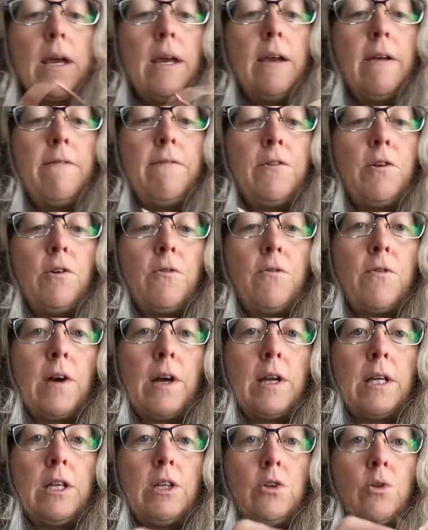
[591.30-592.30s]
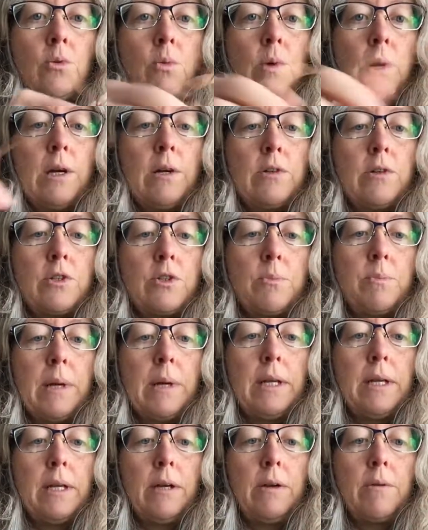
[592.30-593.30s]
if you're finding your wires are
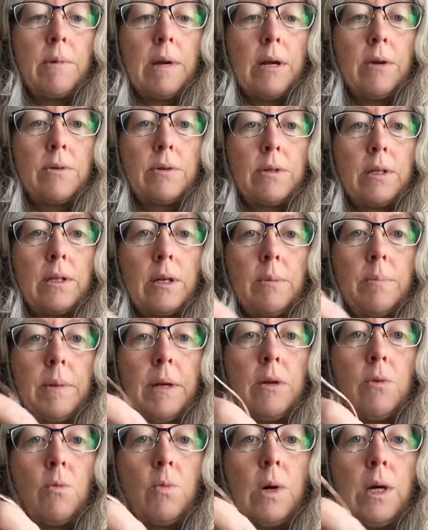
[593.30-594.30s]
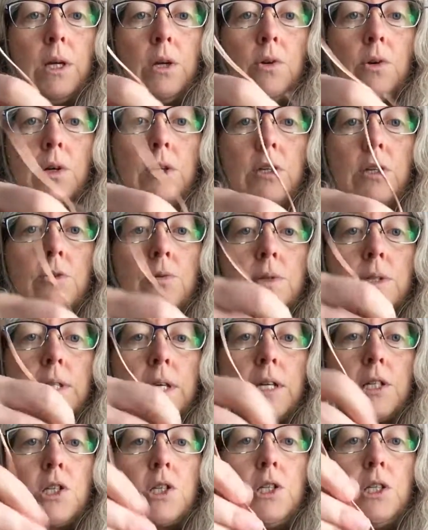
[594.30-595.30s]
bending around a little bit, what you can do is
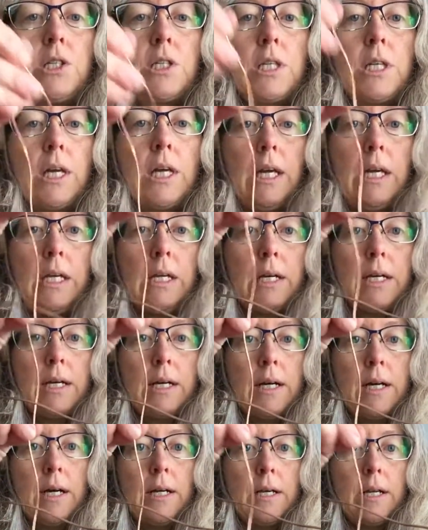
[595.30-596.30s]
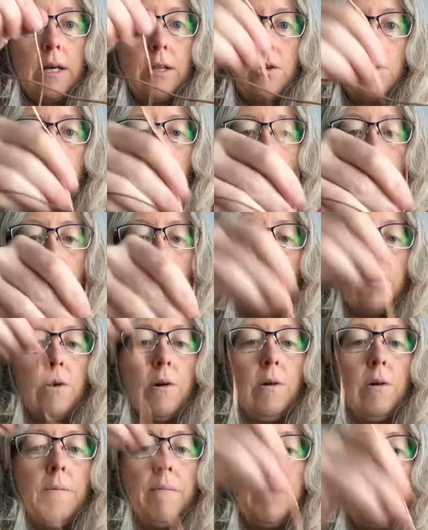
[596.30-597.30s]
actually take another
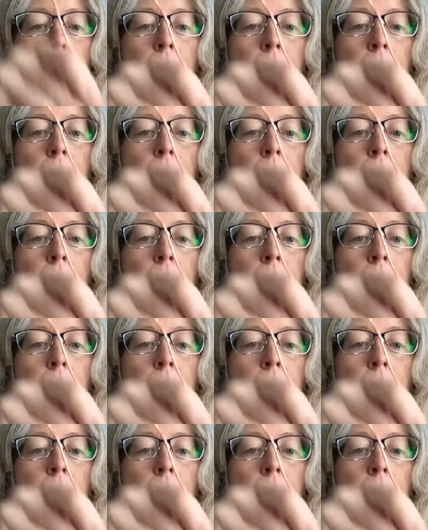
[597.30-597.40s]
wire